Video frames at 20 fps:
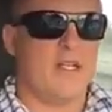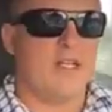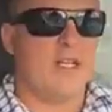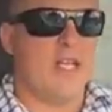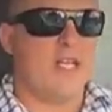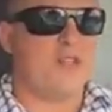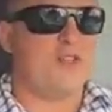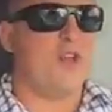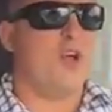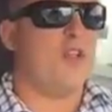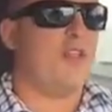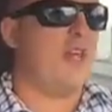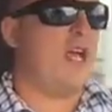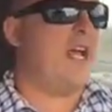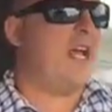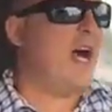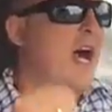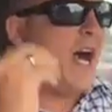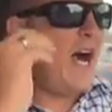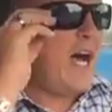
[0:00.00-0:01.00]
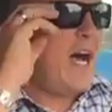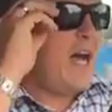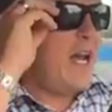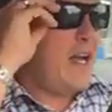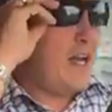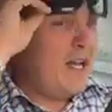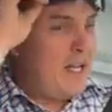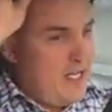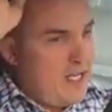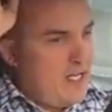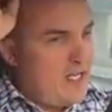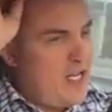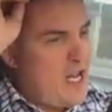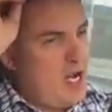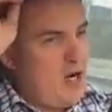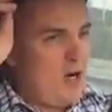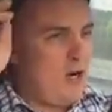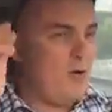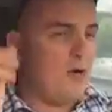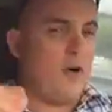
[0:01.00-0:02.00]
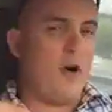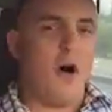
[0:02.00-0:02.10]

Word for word: It's not that hard. Now,